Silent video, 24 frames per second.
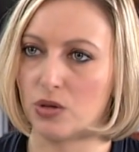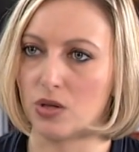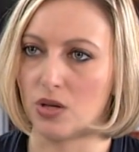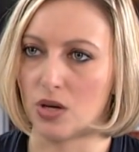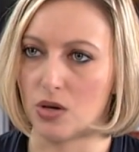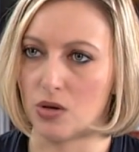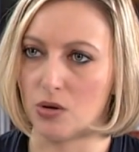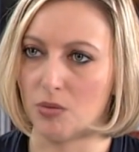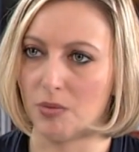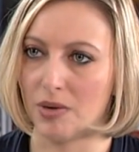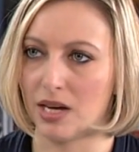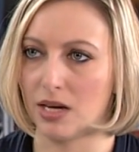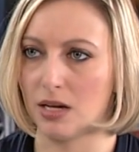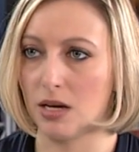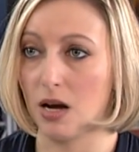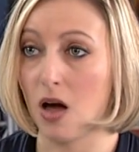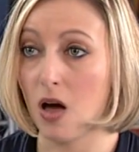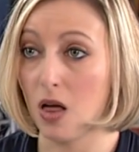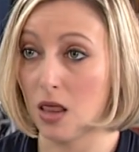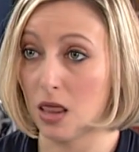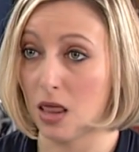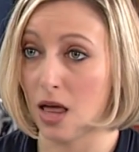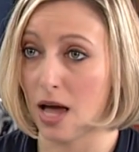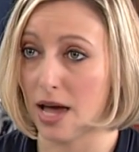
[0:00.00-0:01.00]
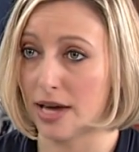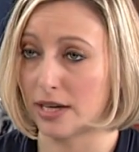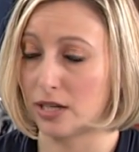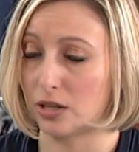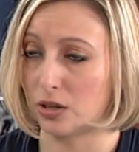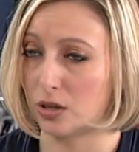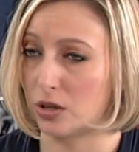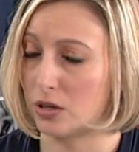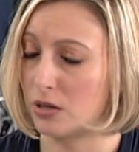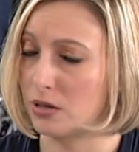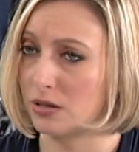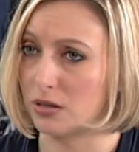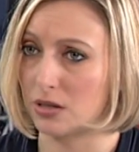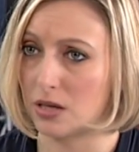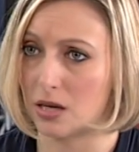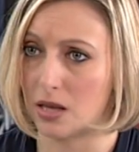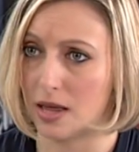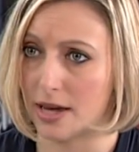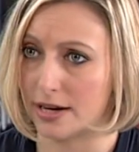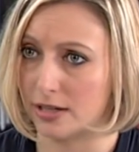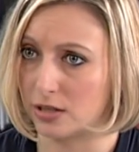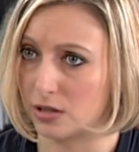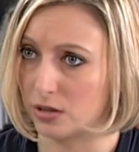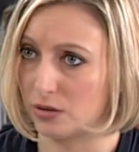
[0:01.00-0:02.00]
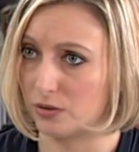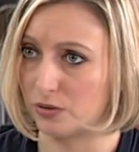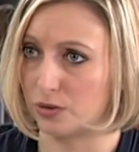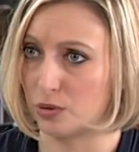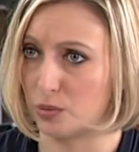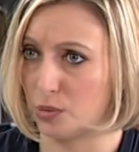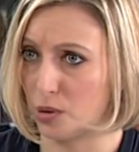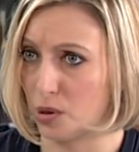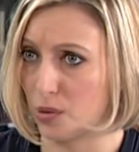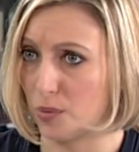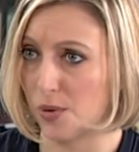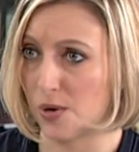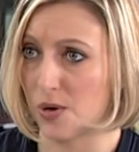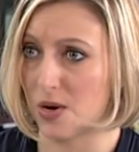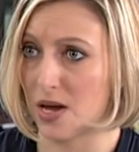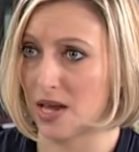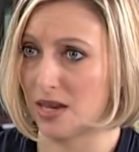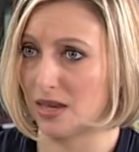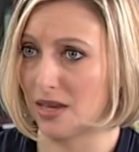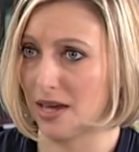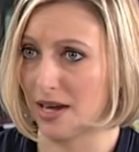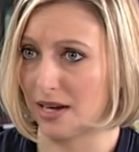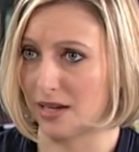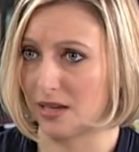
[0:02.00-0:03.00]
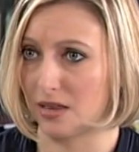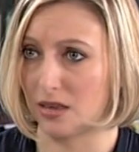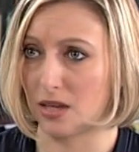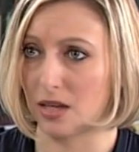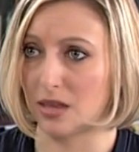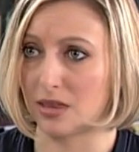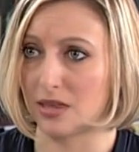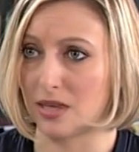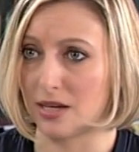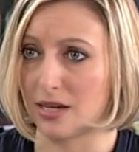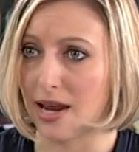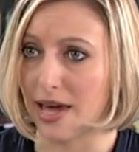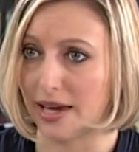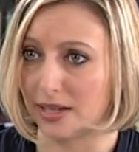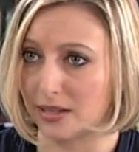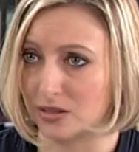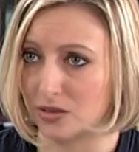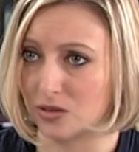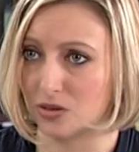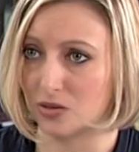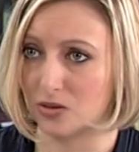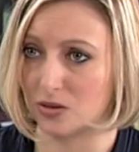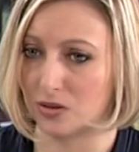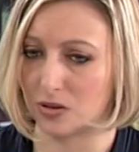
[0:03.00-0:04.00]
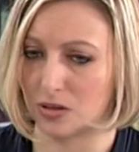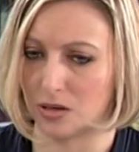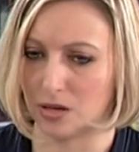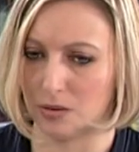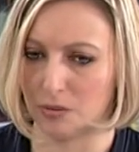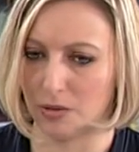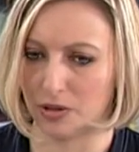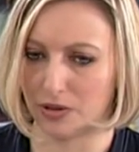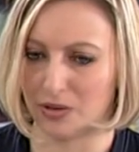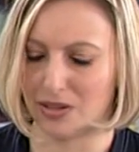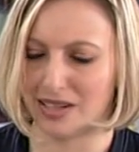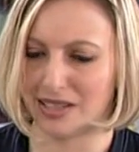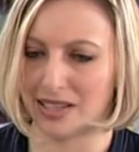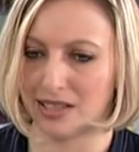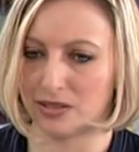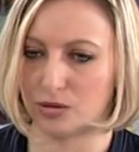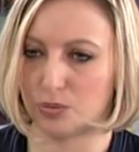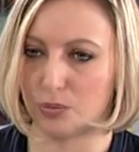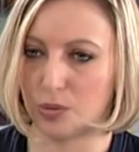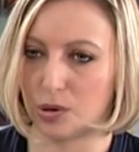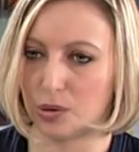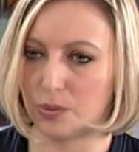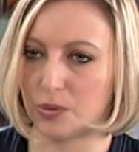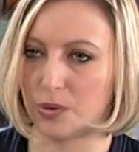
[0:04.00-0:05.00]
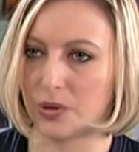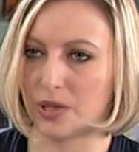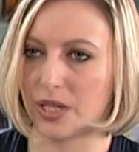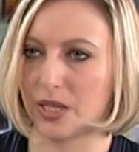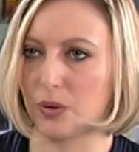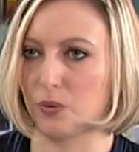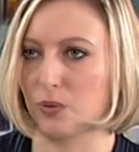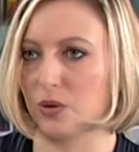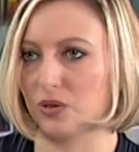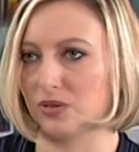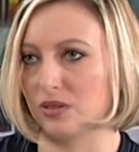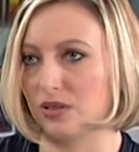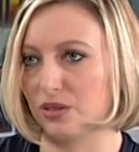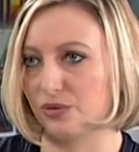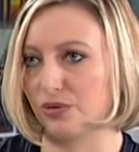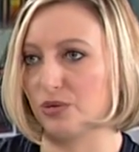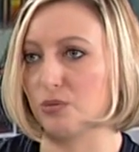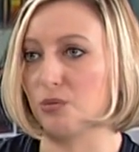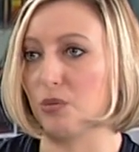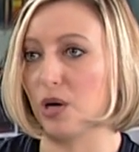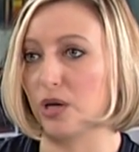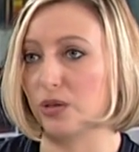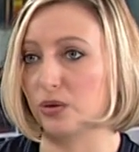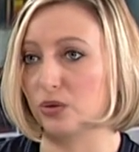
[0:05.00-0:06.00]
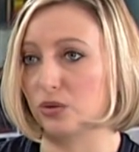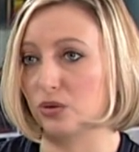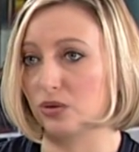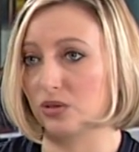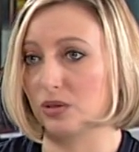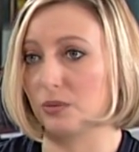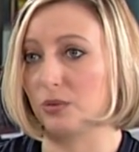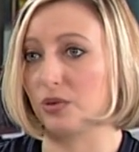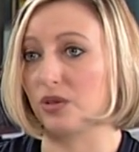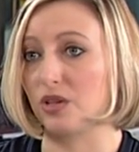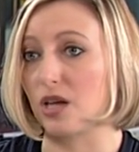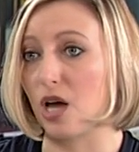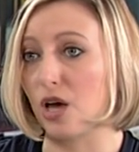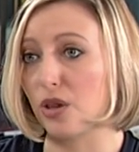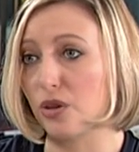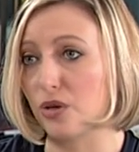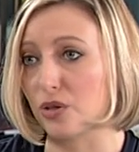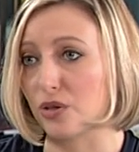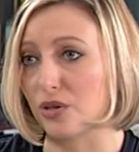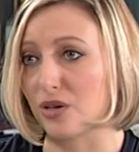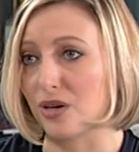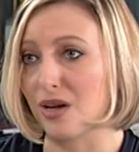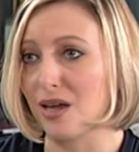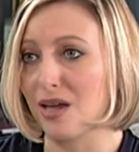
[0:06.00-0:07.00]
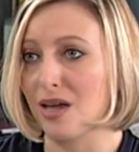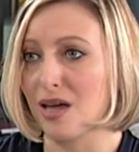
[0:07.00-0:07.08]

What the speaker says: You may not like a current collection for Burberry and like it the next month, and I guess Burberry was a different model to some of the other